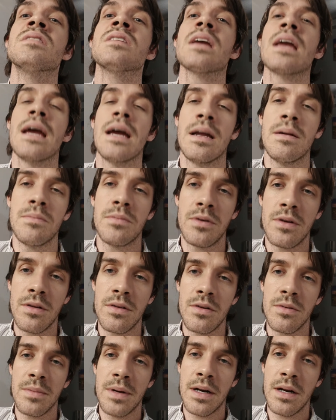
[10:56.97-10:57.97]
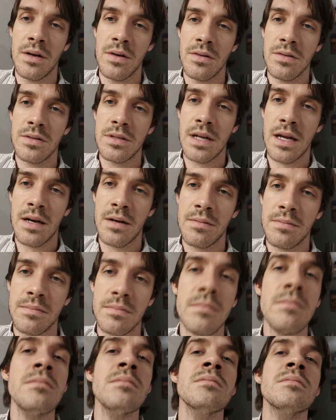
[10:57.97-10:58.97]
Can breathe through my nose now.
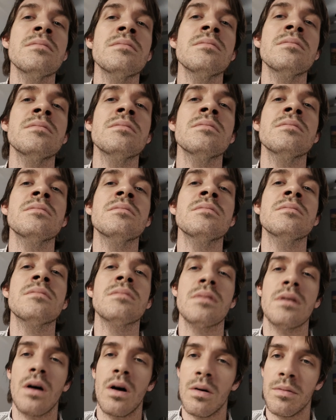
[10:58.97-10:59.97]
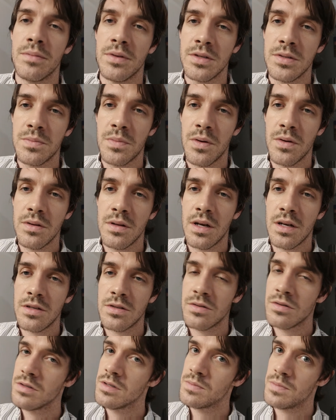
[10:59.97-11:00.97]
Almost both
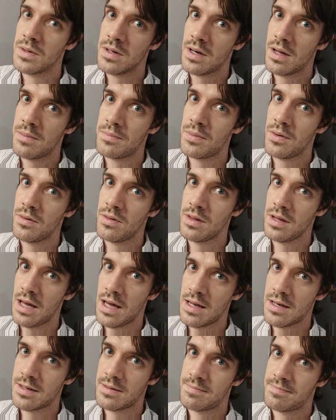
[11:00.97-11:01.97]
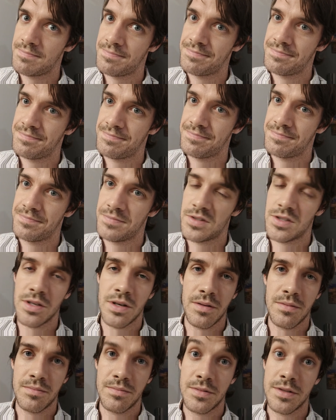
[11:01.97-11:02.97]
nostrils, but not both yet.
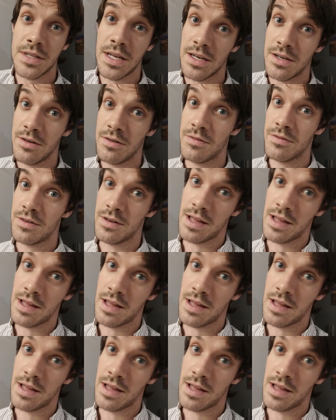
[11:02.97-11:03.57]
So, stay tuned for